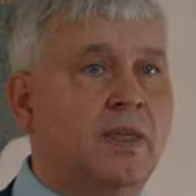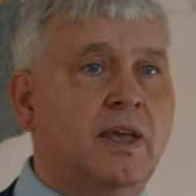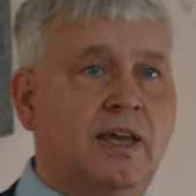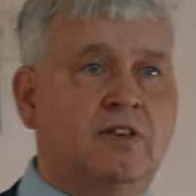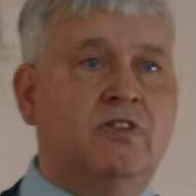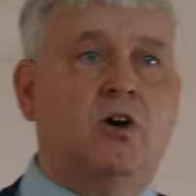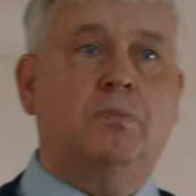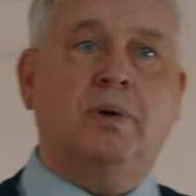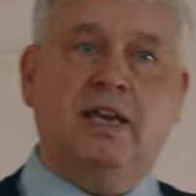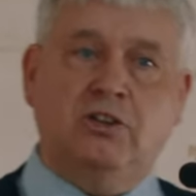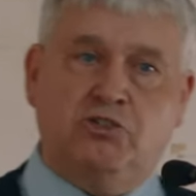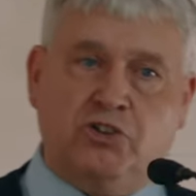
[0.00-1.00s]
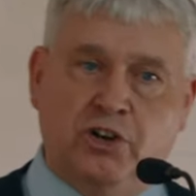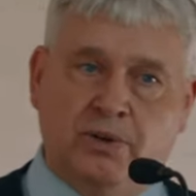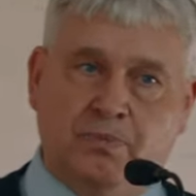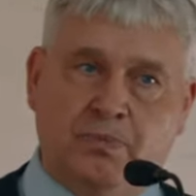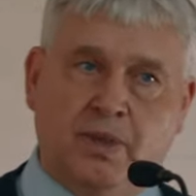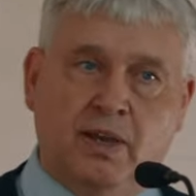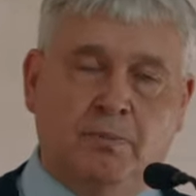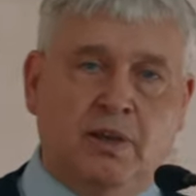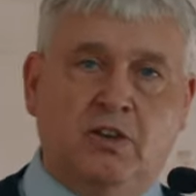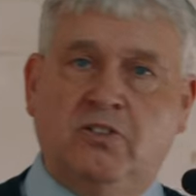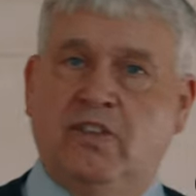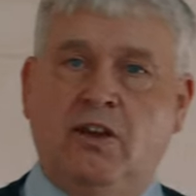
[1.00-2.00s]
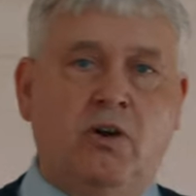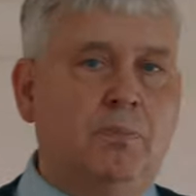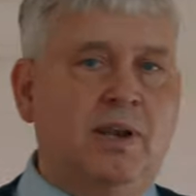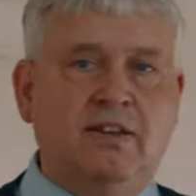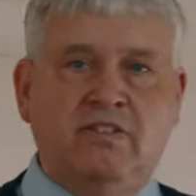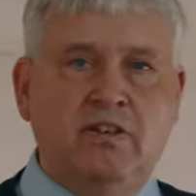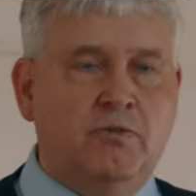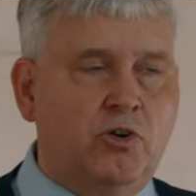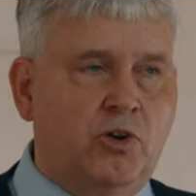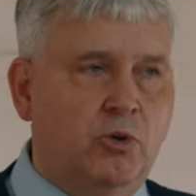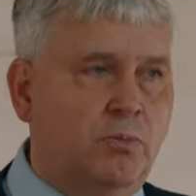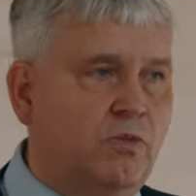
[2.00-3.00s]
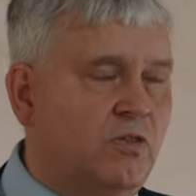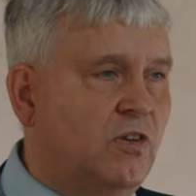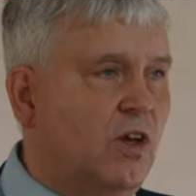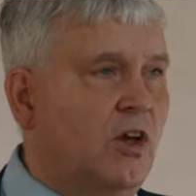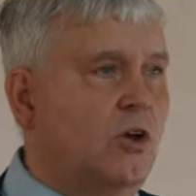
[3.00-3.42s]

is our patron. Because there are plenty of groups